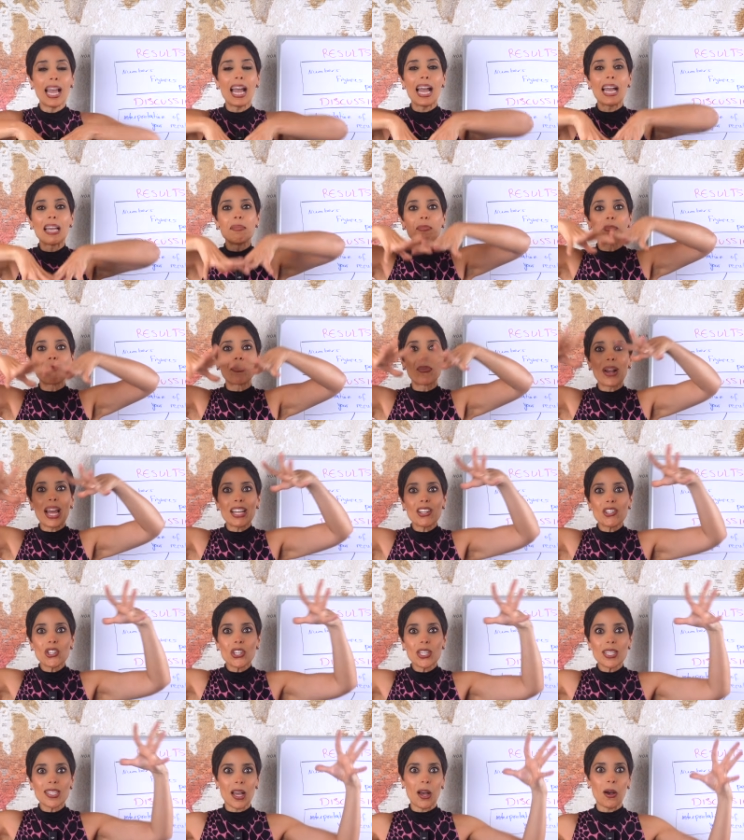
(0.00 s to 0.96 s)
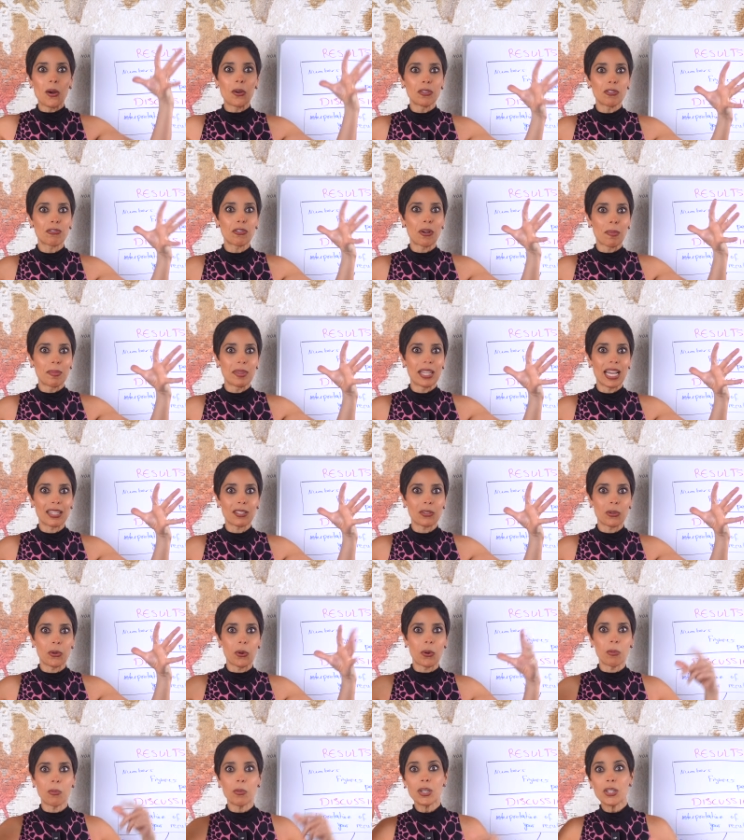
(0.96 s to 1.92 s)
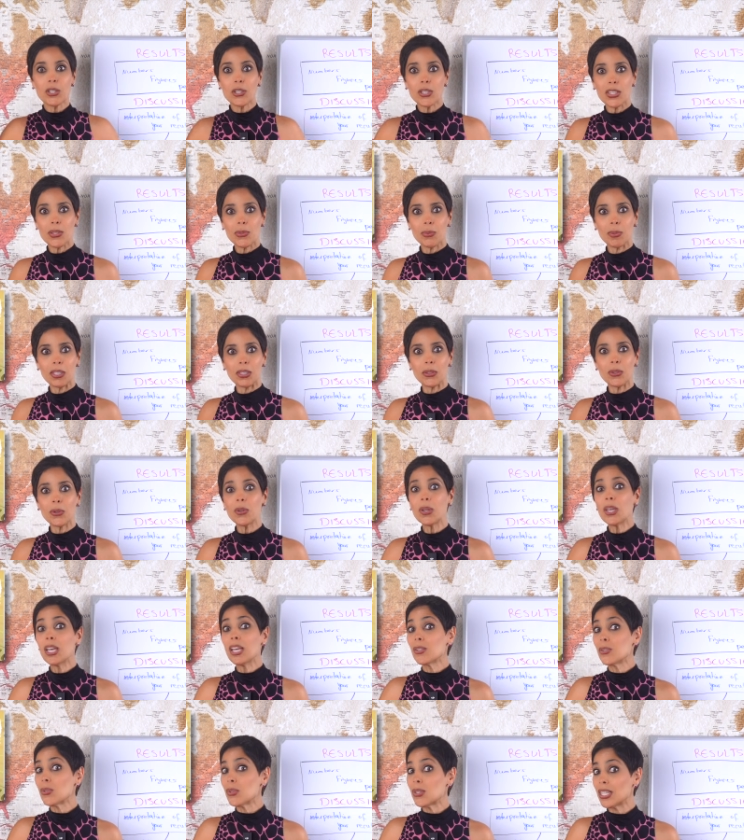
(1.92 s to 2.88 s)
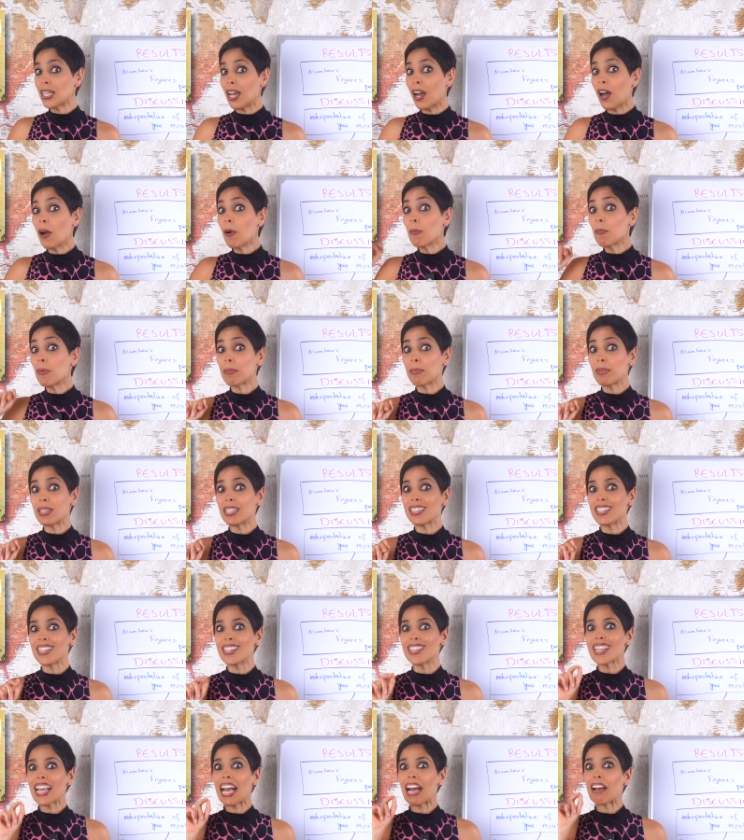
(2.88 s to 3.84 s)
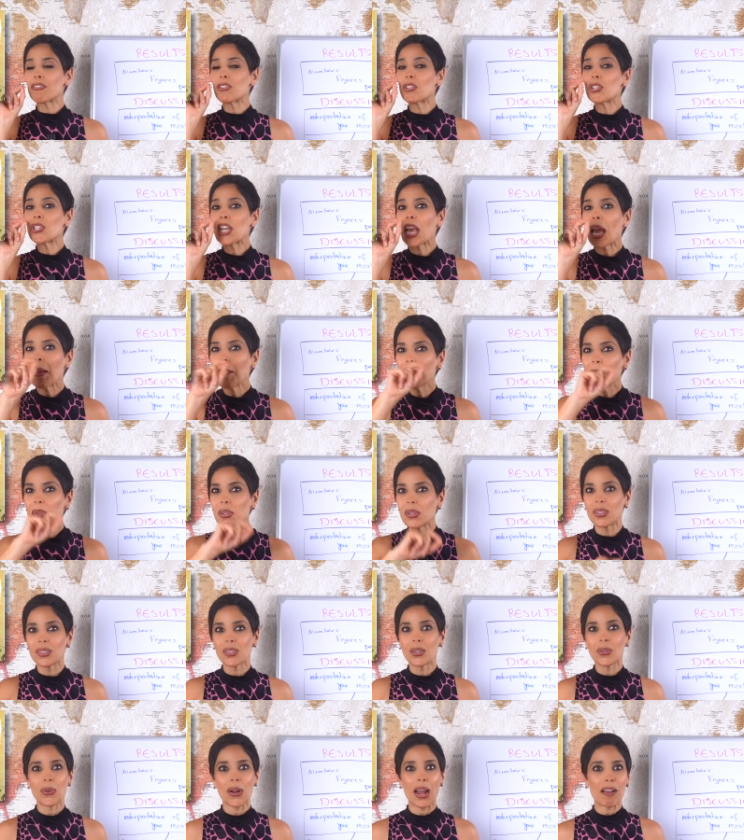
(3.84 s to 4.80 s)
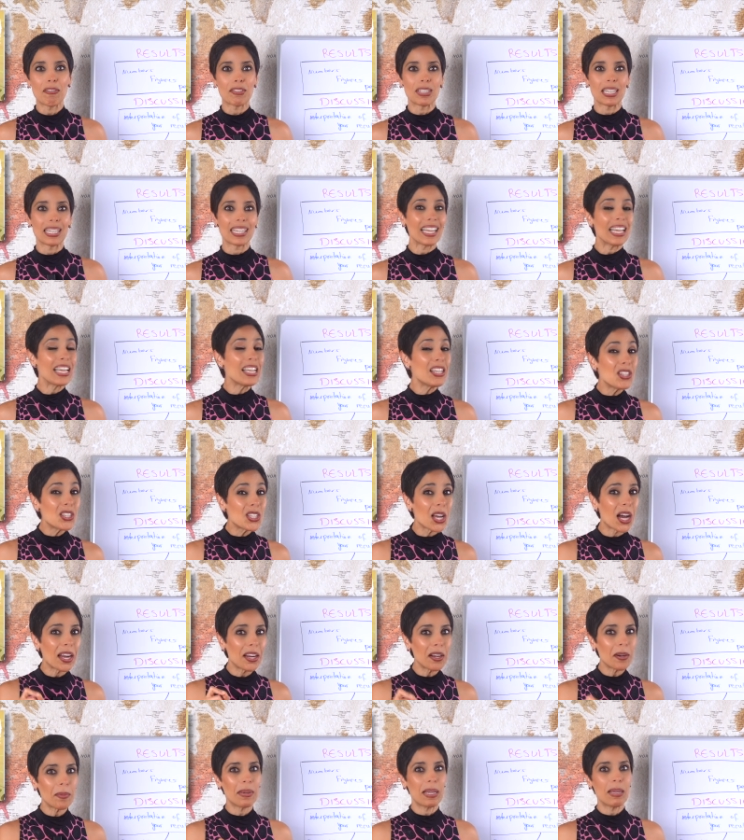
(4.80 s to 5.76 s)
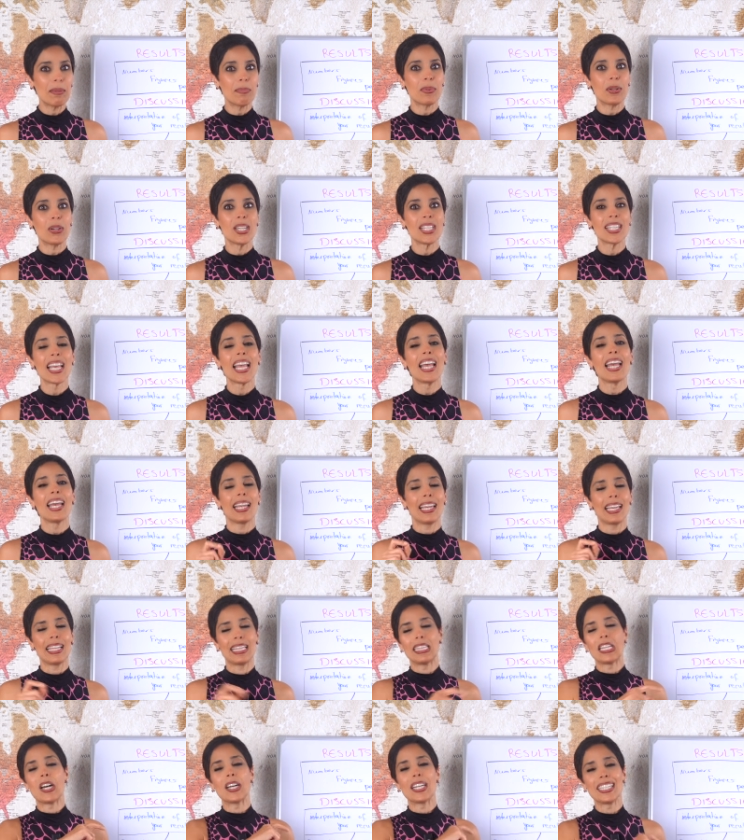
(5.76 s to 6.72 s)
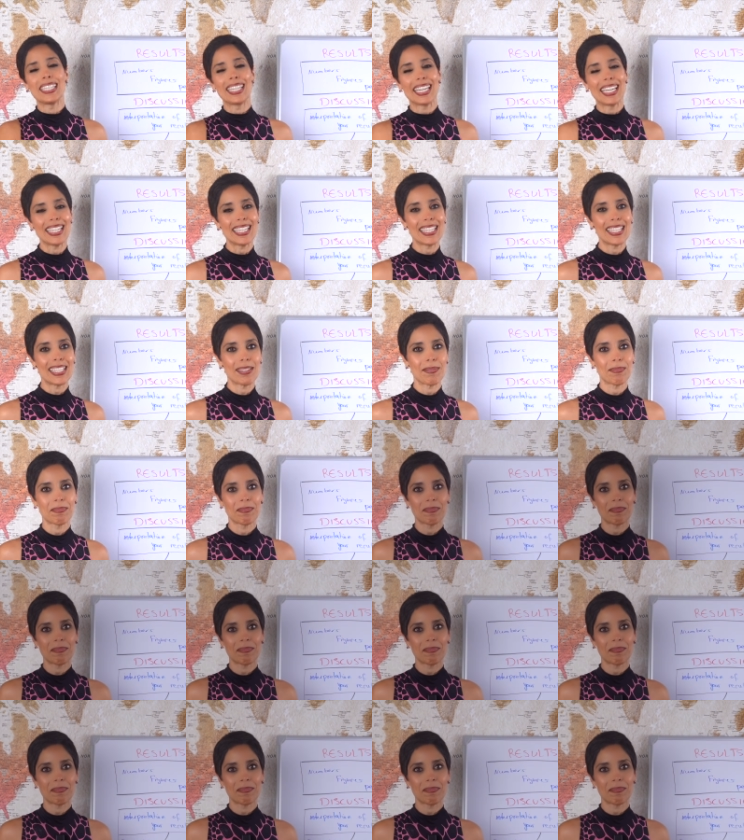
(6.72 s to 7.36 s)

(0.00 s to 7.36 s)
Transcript: and branches out from that core. Watch this video to see how my mentees have championed crafting entire papers in 9 days.